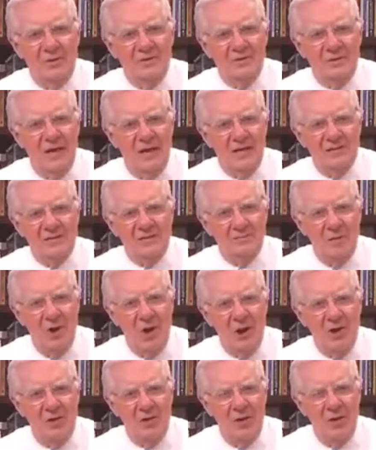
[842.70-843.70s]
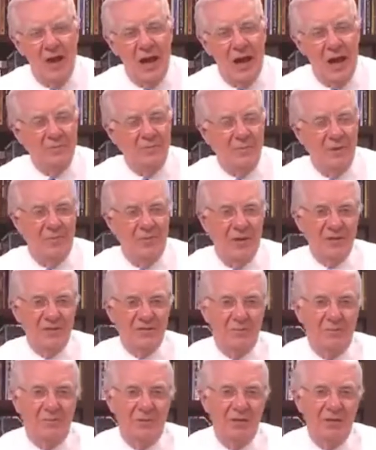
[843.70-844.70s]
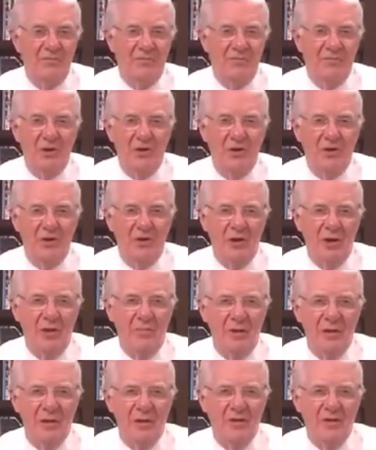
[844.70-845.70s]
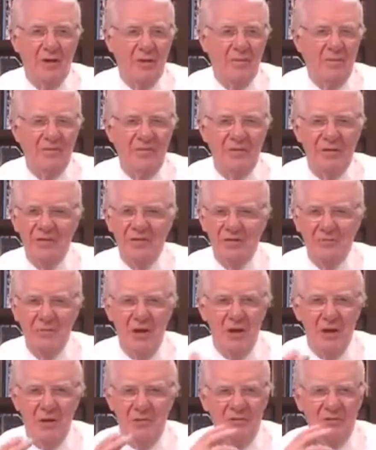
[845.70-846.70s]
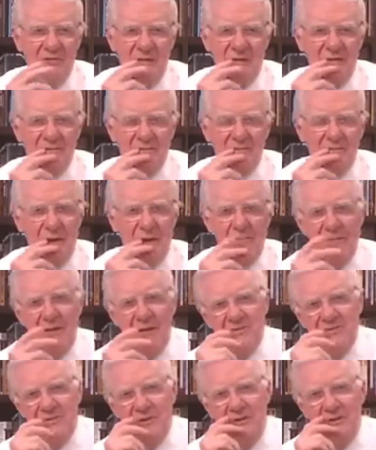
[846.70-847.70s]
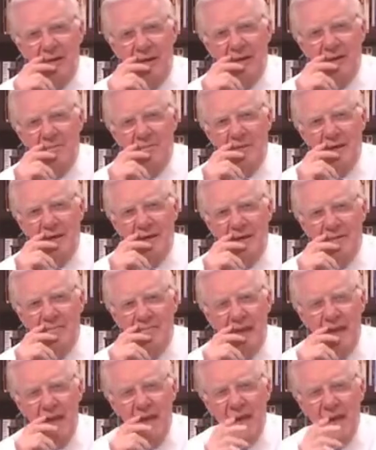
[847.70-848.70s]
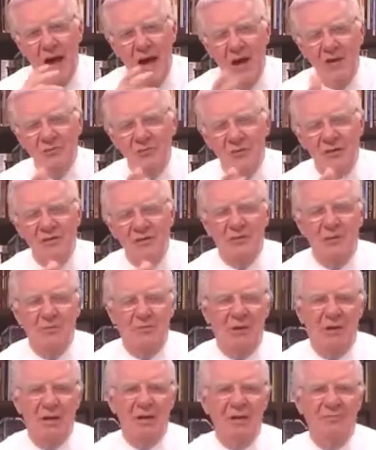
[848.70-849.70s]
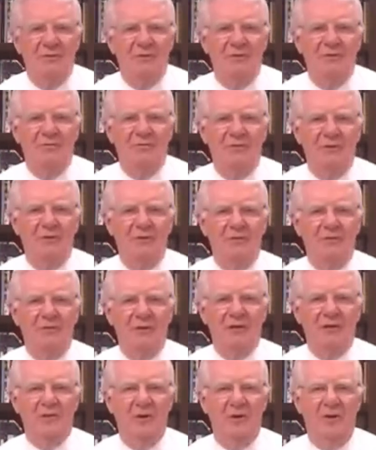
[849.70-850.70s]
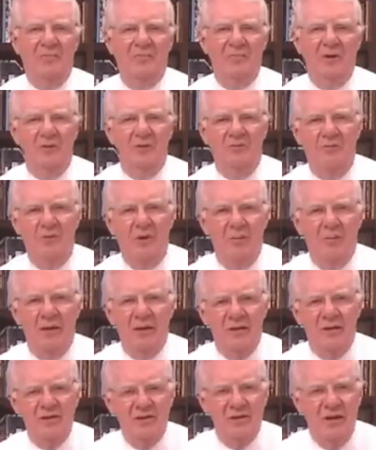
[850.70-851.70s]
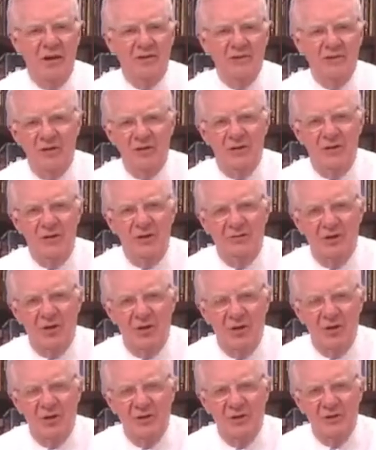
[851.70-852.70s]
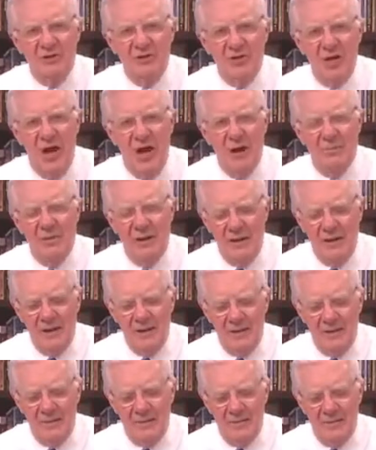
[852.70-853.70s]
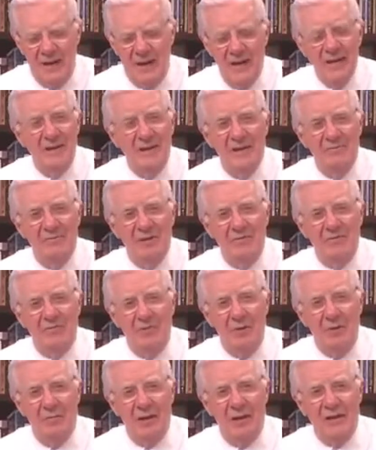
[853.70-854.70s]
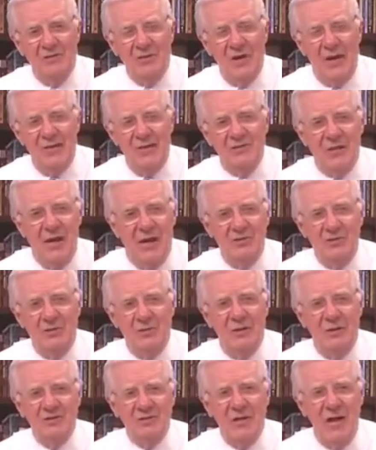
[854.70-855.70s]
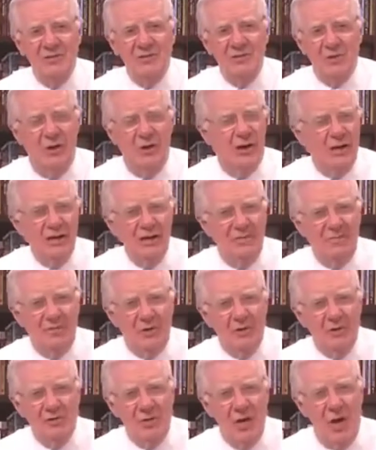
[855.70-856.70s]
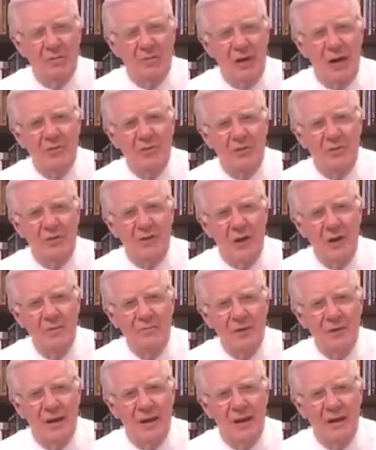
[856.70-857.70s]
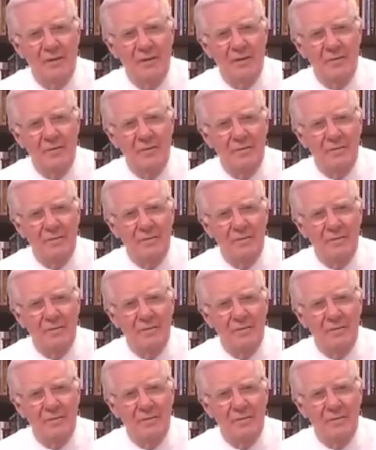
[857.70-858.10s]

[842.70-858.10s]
I wasn't that smart. I'd been raised to believe if you're going to earn a lot of money, you've got to be really smart. I wasn't that smart, but I was earning a lot of money. I was raised to believe if you don't have a good formal education, you'll never get a good job. Well, I didn't have any formal education. I had 2 months high school. I didn't have a good job. I owned the company.